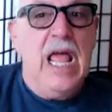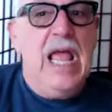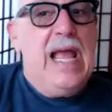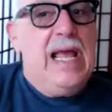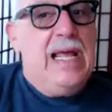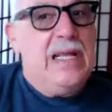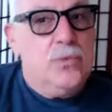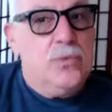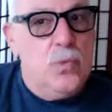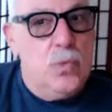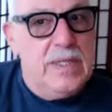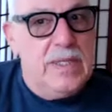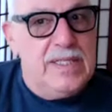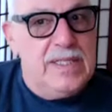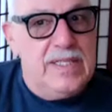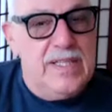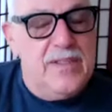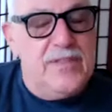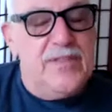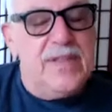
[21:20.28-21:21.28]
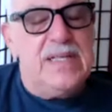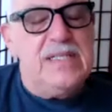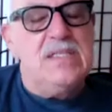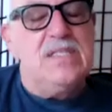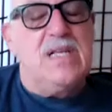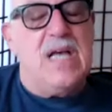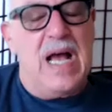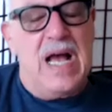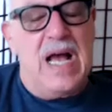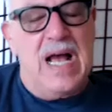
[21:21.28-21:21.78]
And one of the
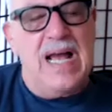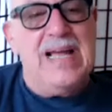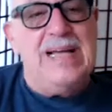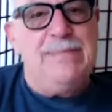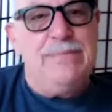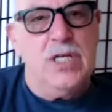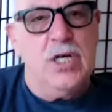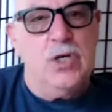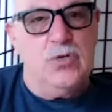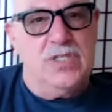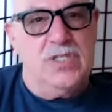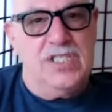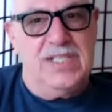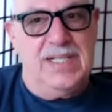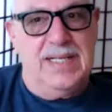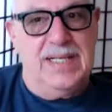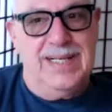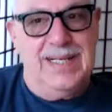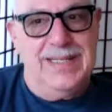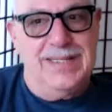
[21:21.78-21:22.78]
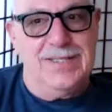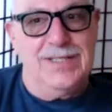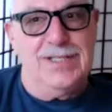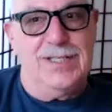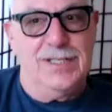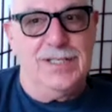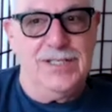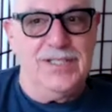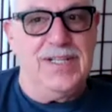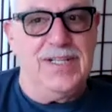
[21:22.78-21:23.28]
things I'm noticing
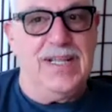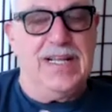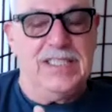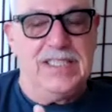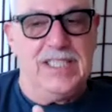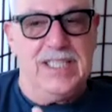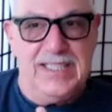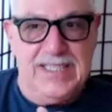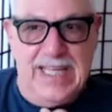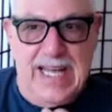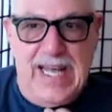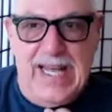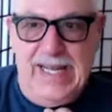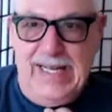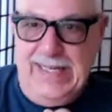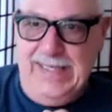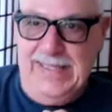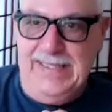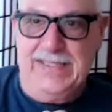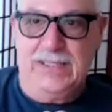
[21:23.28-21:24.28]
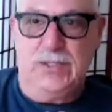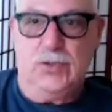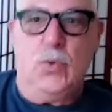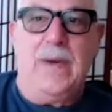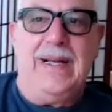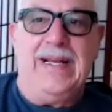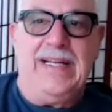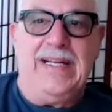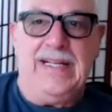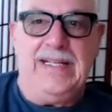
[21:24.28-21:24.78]
is that today in
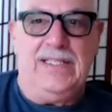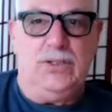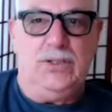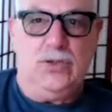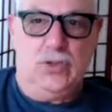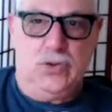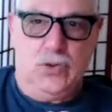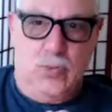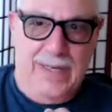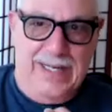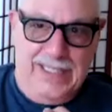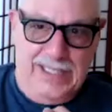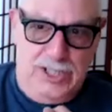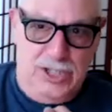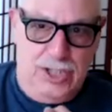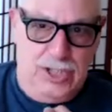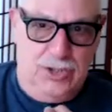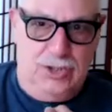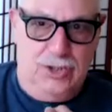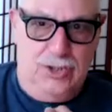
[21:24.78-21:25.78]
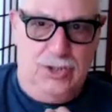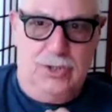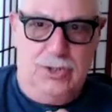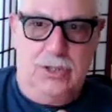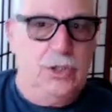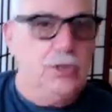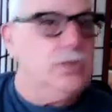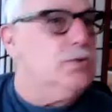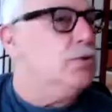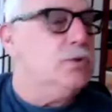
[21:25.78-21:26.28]

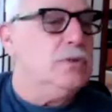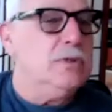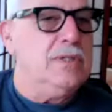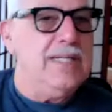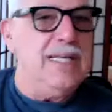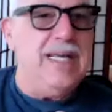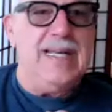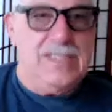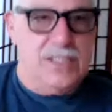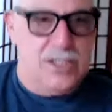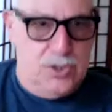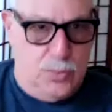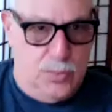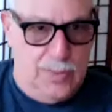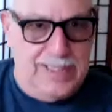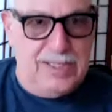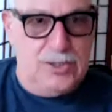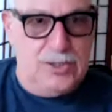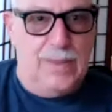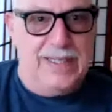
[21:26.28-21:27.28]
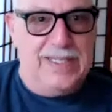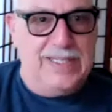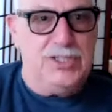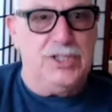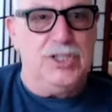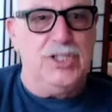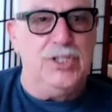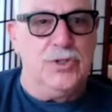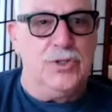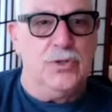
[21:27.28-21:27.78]
2022, yes,
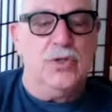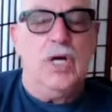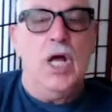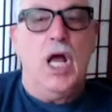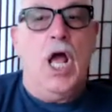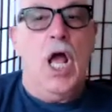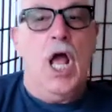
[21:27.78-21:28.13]
2022,